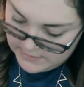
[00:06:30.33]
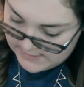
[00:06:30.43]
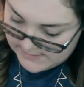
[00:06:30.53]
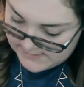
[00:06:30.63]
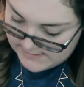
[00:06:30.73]

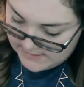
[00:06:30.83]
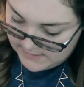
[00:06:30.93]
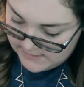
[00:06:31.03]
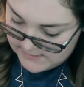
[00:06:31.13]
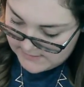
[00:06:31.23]

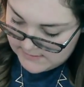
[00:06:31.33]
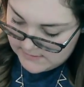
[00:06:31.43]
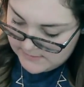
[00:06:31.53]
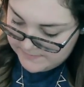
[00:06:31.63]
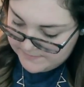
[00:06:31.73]
Sinks.
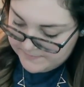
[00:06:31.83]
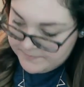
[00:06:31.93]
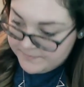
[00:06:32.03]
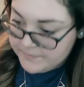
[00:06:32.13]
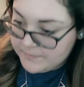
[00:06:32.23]

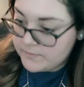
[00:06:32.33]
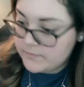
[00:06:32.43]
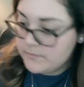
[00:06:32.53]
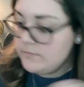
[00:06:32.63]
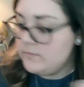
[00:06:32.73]

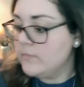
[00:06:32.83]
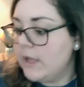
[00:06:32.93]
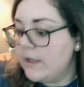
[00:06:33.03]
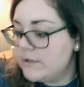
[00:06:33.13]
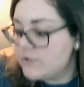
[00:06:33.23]

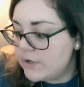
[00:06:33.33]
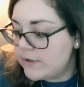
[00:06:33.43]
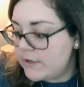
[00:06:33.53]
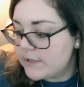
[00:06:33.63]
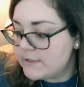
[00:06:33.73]
Okay, let's try the
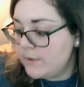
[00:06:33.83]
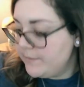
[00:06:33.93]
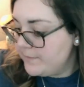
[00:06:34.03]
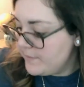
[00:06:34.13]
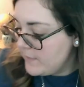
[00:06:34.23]
next one.
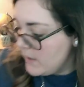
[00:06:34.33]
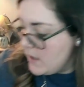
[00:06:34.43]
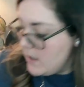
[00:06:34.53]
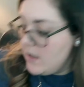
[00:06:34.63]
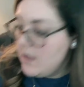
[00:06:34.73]

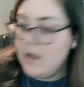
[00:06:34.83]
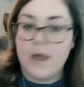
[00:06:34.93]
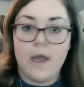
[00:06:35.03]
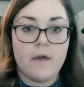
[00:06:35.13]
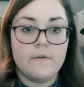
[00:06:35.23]

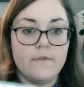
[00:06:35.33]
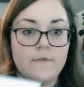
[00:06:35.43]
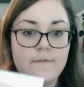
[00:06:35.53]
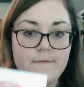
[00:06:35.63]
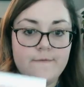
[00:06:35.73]
Have the
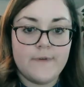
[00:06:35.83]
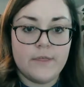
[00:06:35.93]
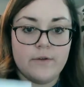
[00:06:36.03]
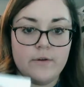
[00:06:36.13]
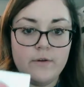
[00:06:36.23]

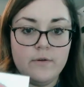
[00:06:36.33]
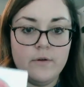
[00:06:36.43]
feather.